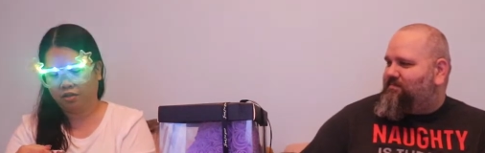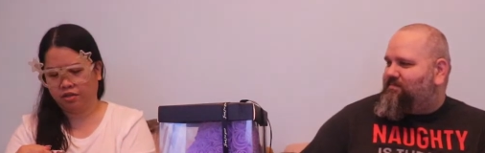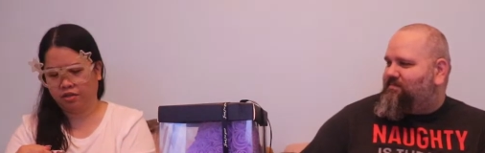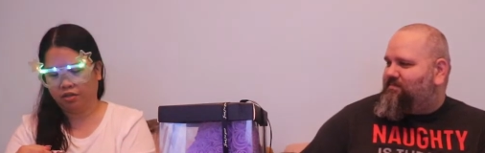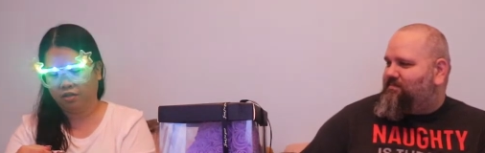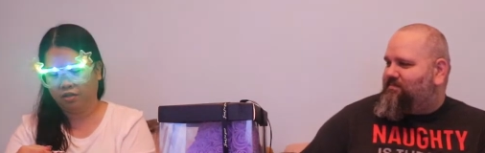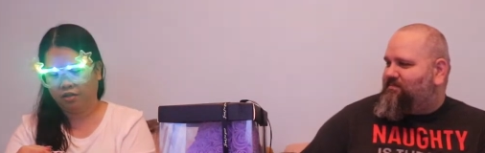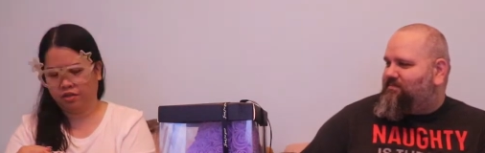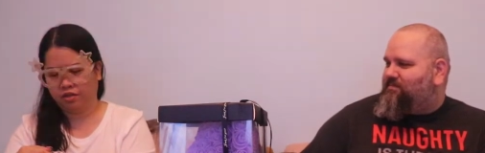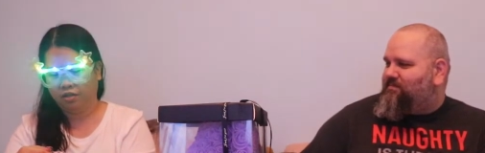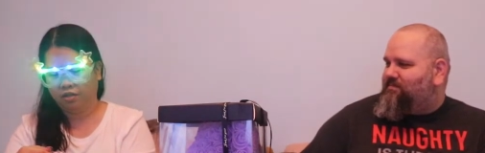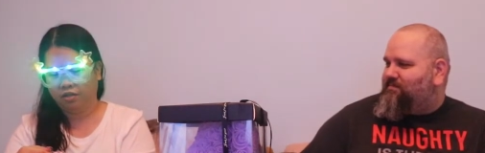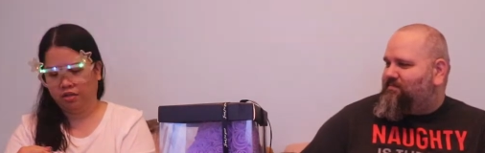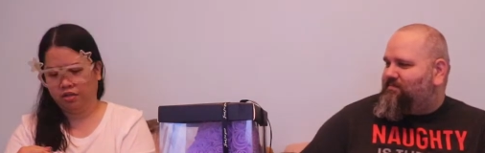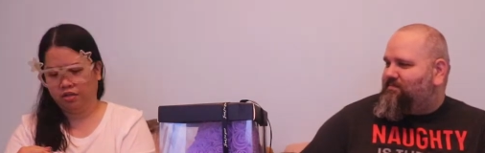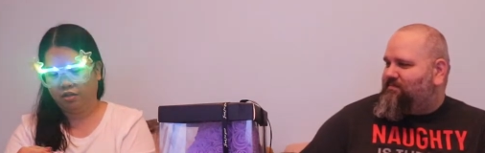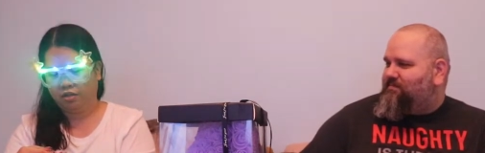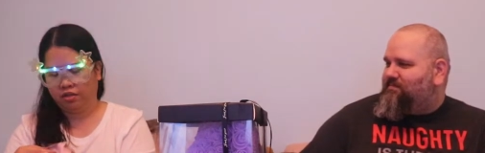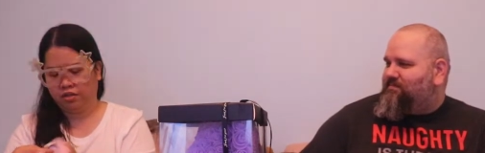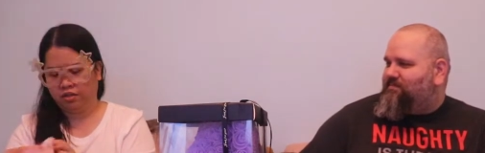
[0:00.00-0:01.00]

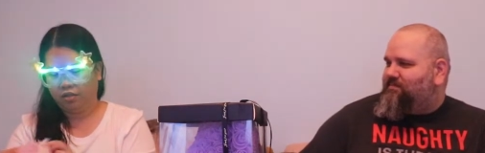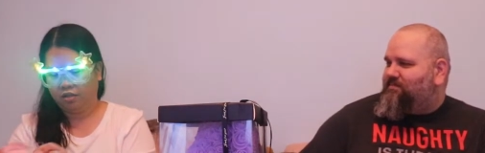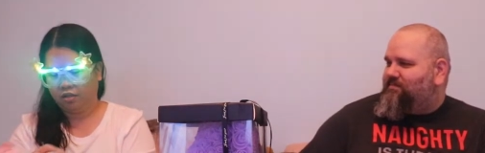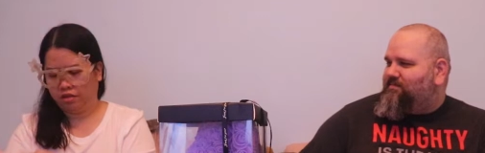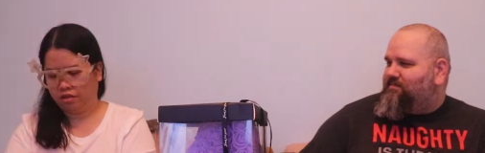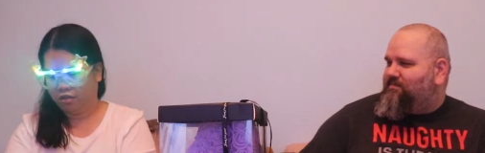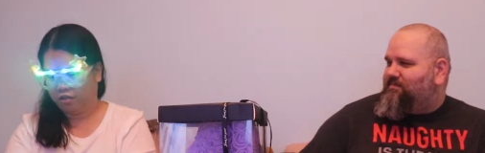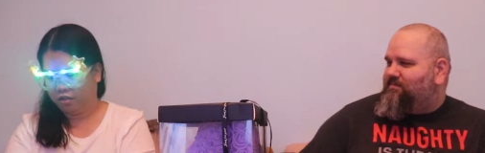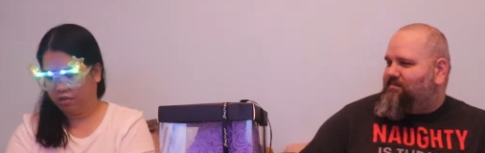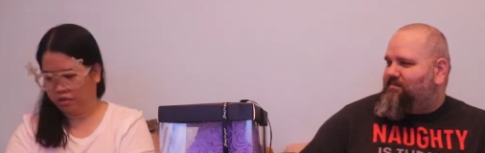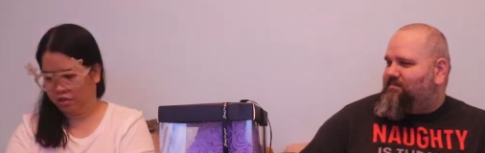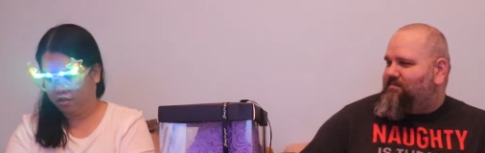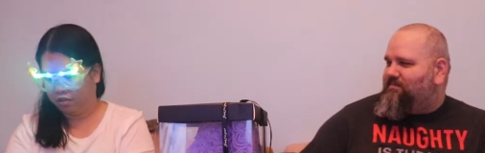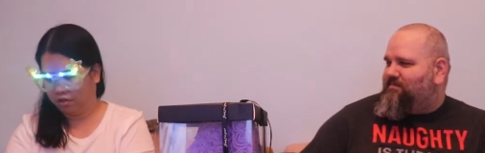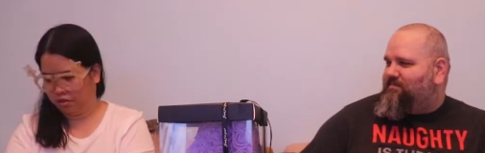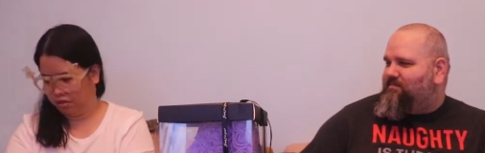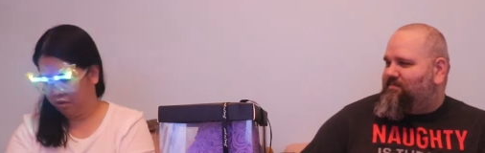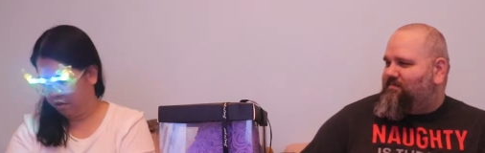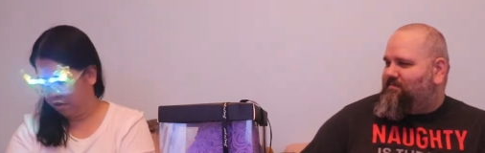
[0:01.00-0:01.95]
Nothing is said.